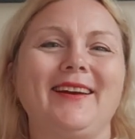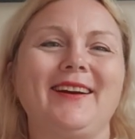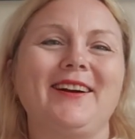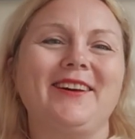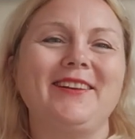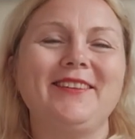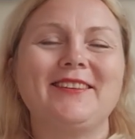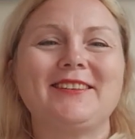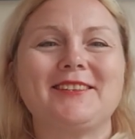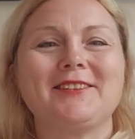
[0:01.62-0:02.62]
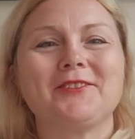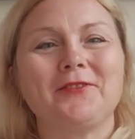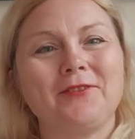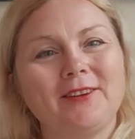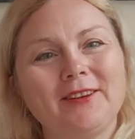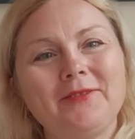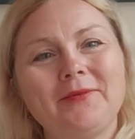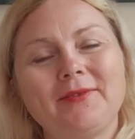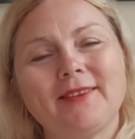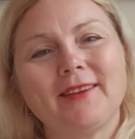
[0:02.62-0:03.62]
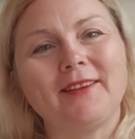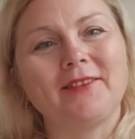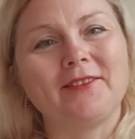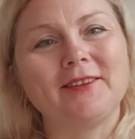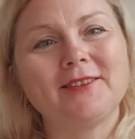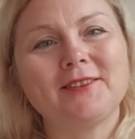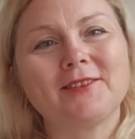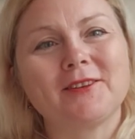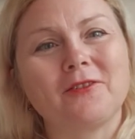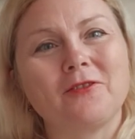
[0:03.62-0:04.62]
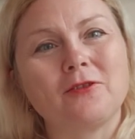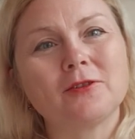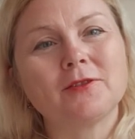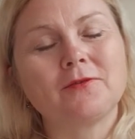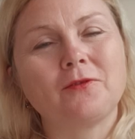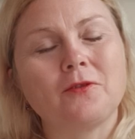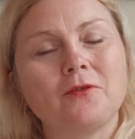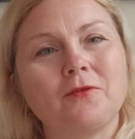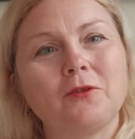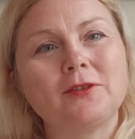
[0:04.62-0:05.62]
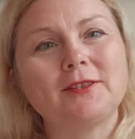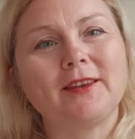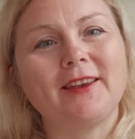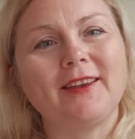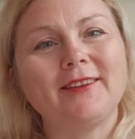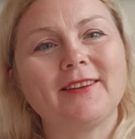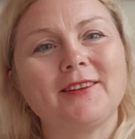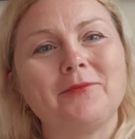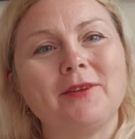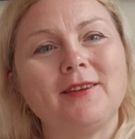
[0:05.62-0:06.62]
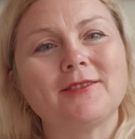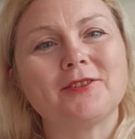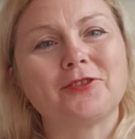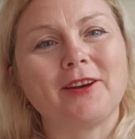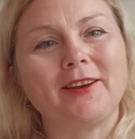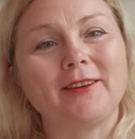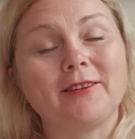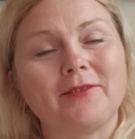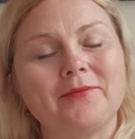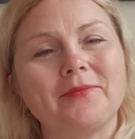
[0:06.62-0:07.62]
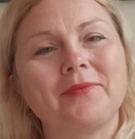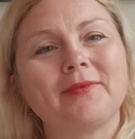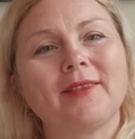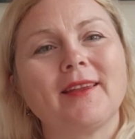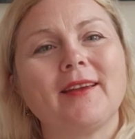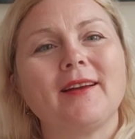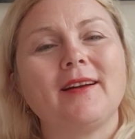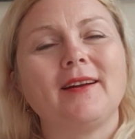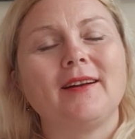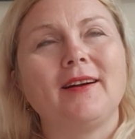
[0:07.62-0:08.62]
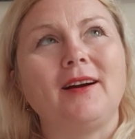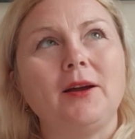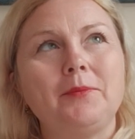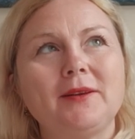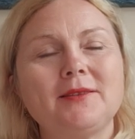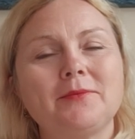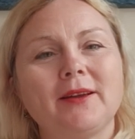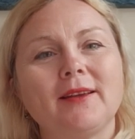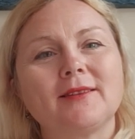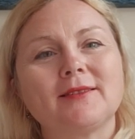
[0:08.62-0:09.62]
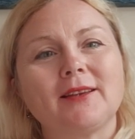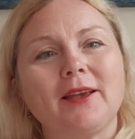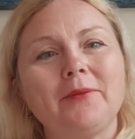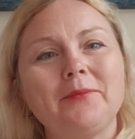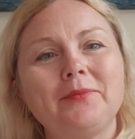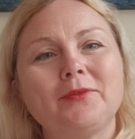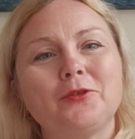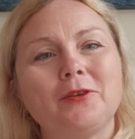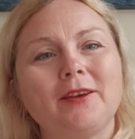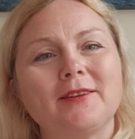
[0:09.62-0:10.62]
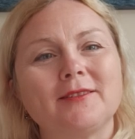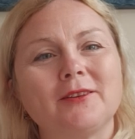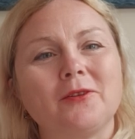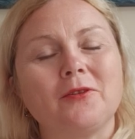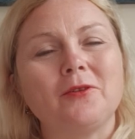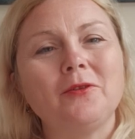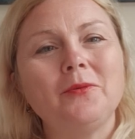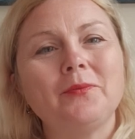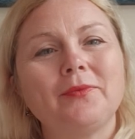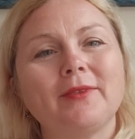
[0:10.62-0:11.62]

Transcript: Hi, this is Sophia, and this is a course for FortiGate administrator. I passed my exam 2 years ago.